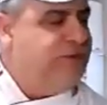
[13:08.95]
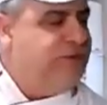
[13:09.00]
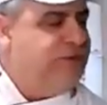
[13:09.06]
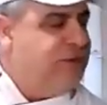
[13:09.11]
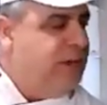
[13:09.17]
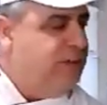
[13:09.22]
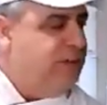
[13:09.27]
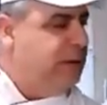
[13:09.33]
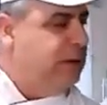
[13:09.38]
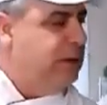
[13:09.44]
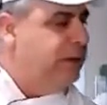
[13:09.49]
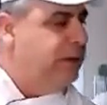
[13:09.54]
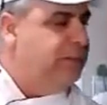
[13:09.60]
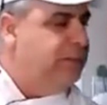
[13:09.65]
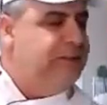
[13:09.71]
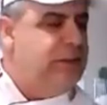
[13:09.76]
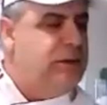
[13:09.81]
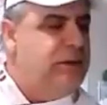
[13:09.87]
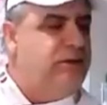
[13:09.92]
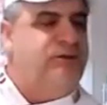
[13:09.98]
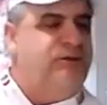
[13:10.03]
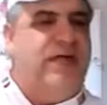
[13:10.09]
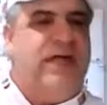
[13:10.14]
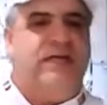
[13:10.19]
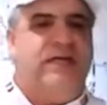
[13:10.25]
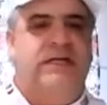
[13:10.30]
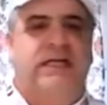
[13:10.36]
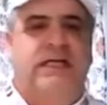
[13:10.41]
something a little
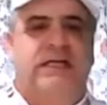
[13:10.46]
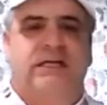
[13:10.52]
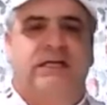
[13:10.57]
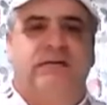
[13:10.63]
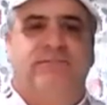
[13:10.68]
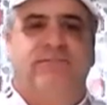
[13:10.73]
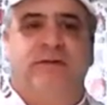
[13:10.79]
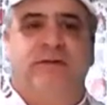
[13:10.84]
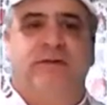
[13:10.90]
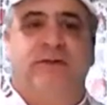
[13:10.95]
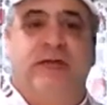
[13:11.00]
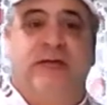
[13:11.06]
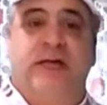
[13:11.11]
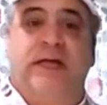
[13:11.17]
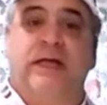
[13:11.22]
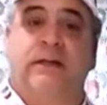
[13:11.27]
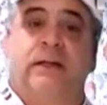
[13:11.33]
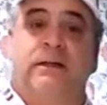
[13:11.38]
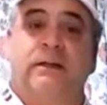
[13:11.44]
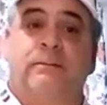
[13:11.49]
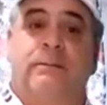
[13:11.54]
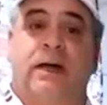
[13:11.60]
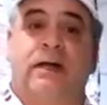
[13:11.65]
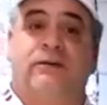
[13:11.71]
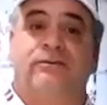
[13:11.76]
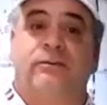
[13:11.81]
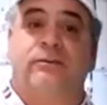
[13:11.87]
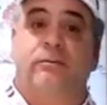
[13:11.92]
technique different today on the
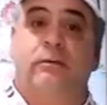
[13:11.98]
pasta.